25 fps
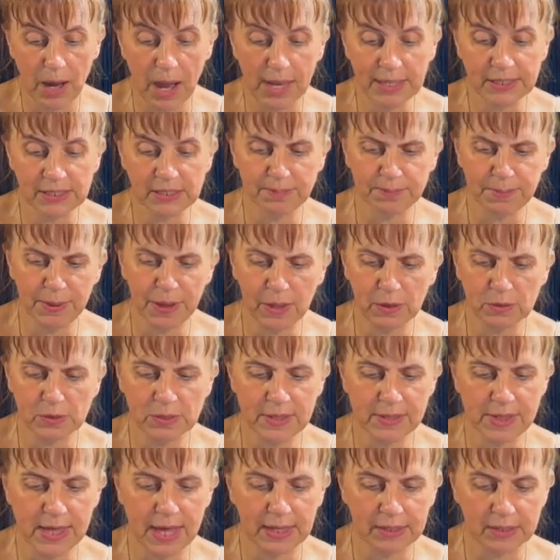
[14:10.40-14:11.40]

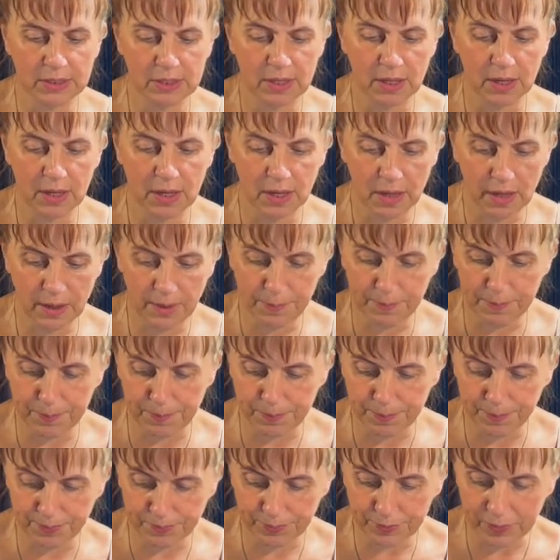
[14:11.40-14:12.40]
suppose that
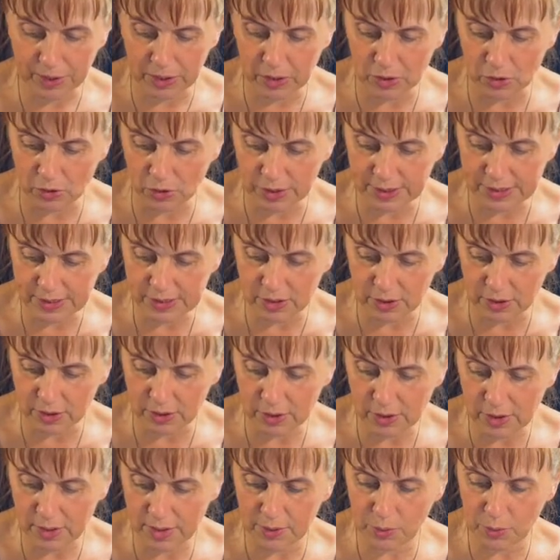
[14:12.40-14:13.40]

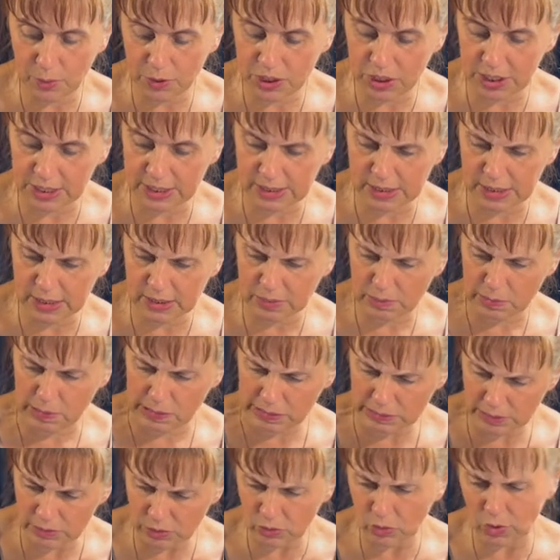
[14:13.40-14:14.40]
Unison, which is,
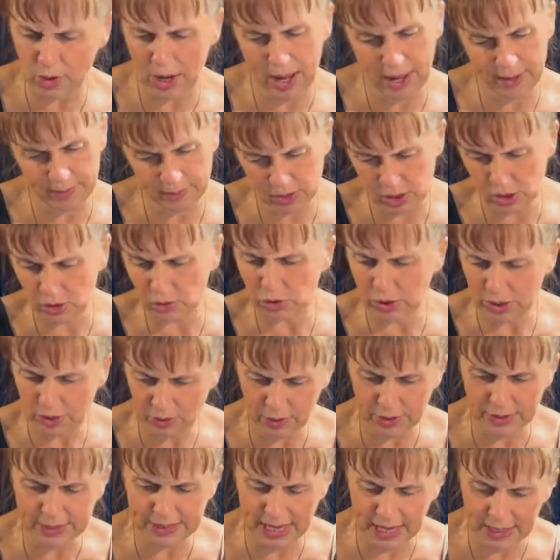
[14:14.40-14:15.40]
oh, I don't know
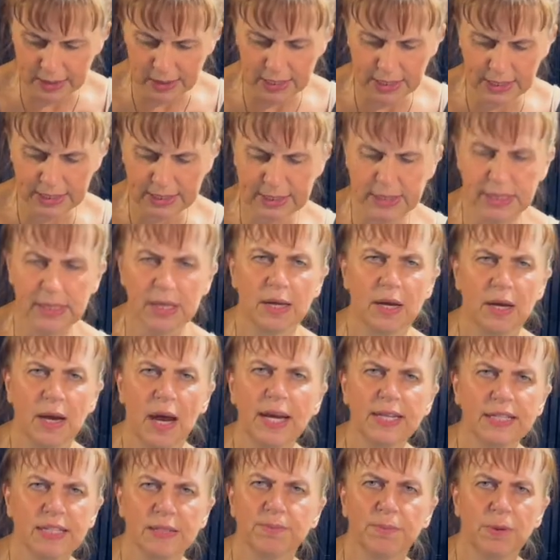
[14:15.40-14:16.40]
exactly,
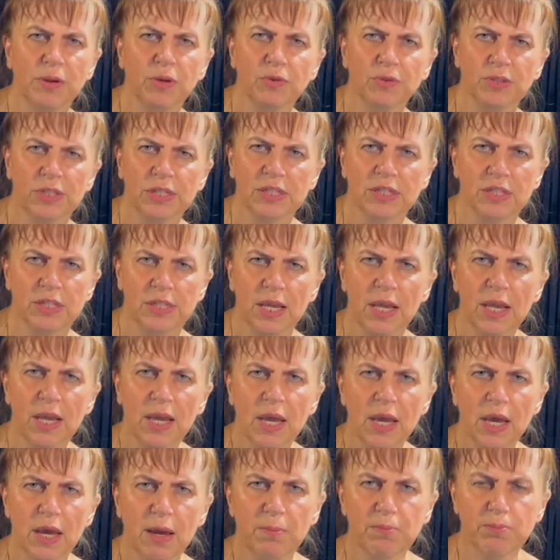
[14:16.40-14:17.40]
I suppose it's
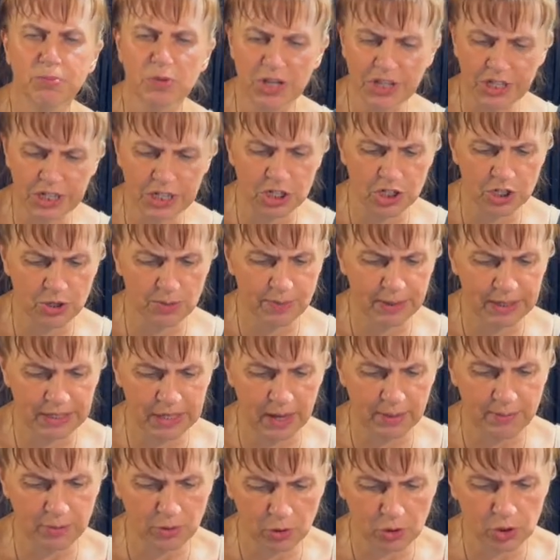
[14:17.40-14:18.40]
British, but
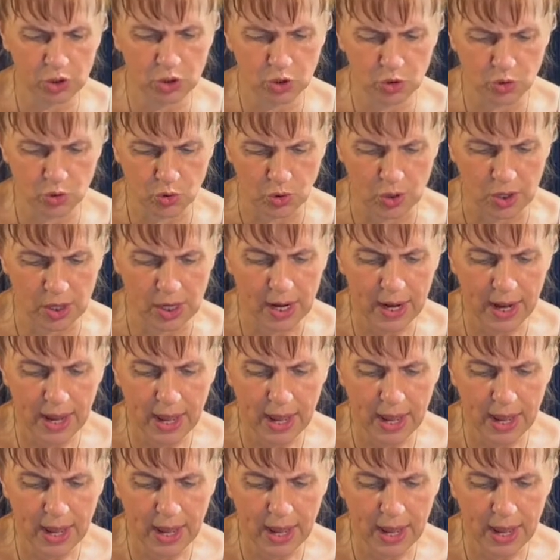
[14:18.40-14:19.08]
I'm not sure.